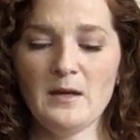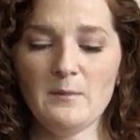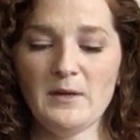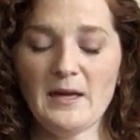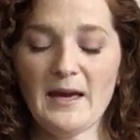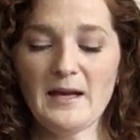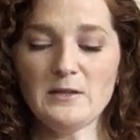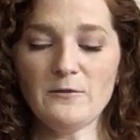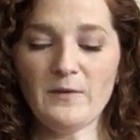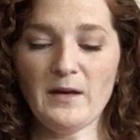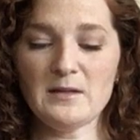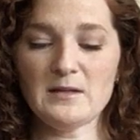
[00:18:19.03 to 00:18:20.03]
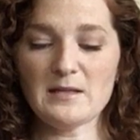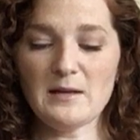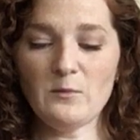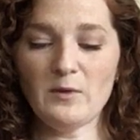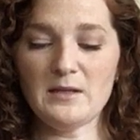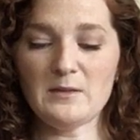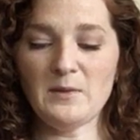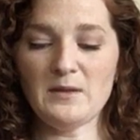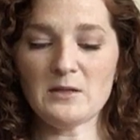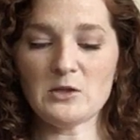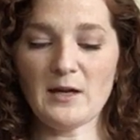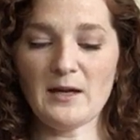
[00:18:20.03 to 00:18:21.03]
But he had to find some way to beat
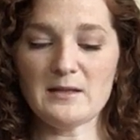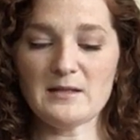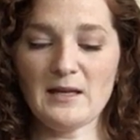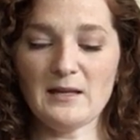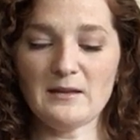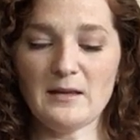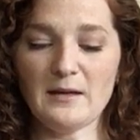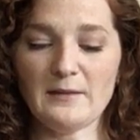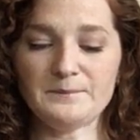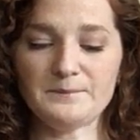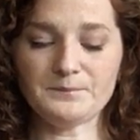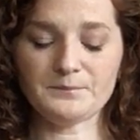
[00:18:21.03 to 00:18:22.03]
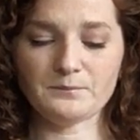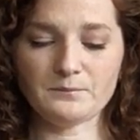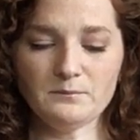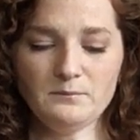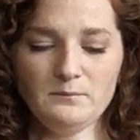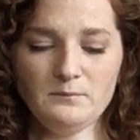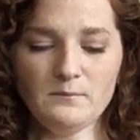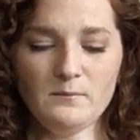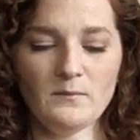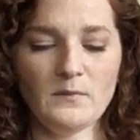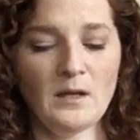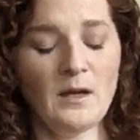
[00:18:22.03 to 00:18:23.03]
the giant to get there.
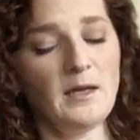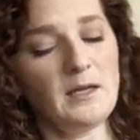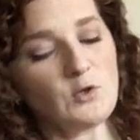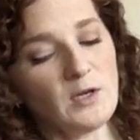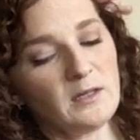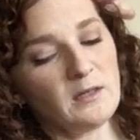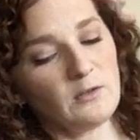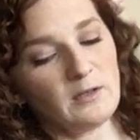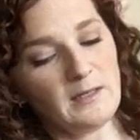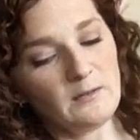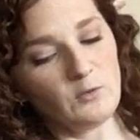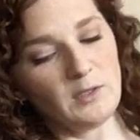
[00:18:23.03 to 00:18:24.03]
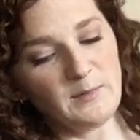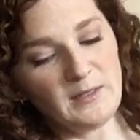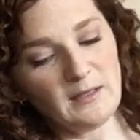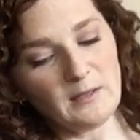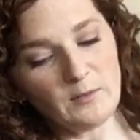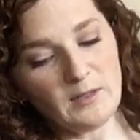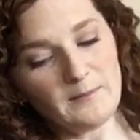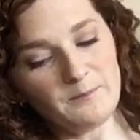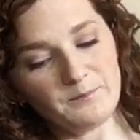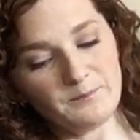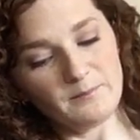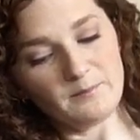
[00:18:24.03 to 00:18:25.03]
He drank the creamy liquid.
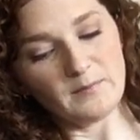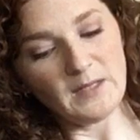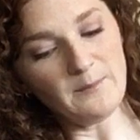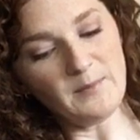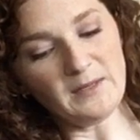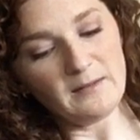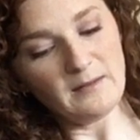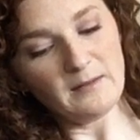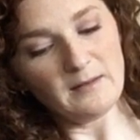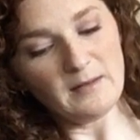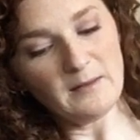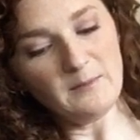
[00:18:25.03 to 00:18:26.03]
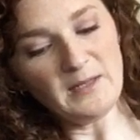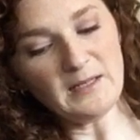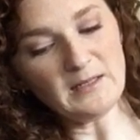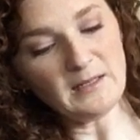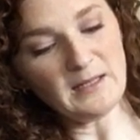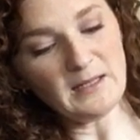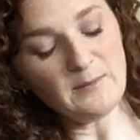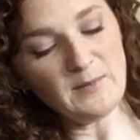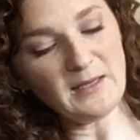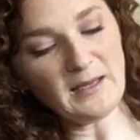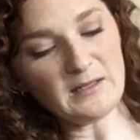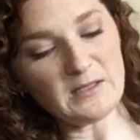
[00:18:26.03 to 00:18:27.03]
Immediately, he
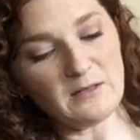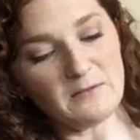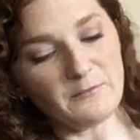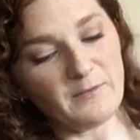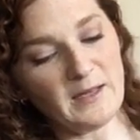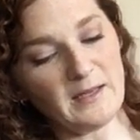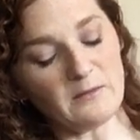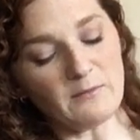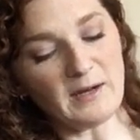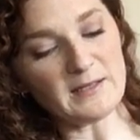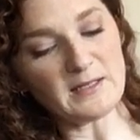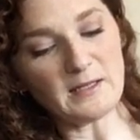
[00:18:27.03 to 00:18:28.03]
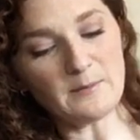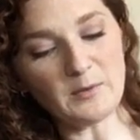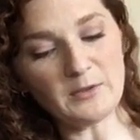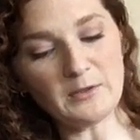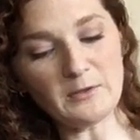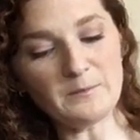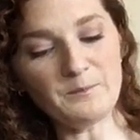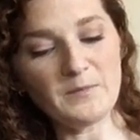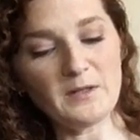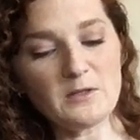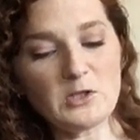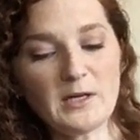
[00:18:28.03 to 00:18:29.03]
began to inflate and rise like a balloon.
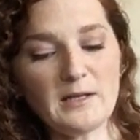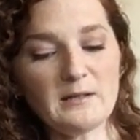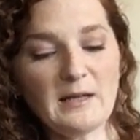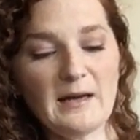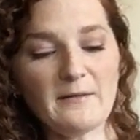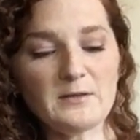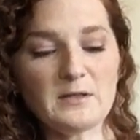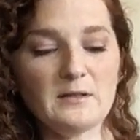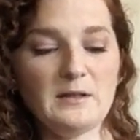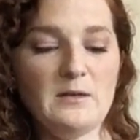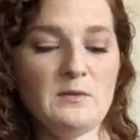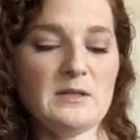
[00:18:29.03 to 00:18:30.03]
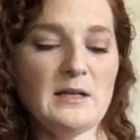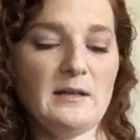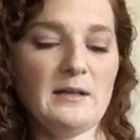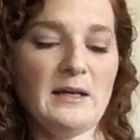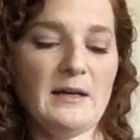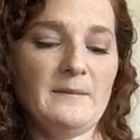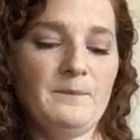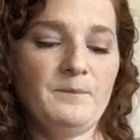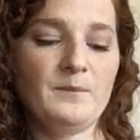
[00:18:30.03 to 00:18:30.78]
The giant laughed. He was dead again.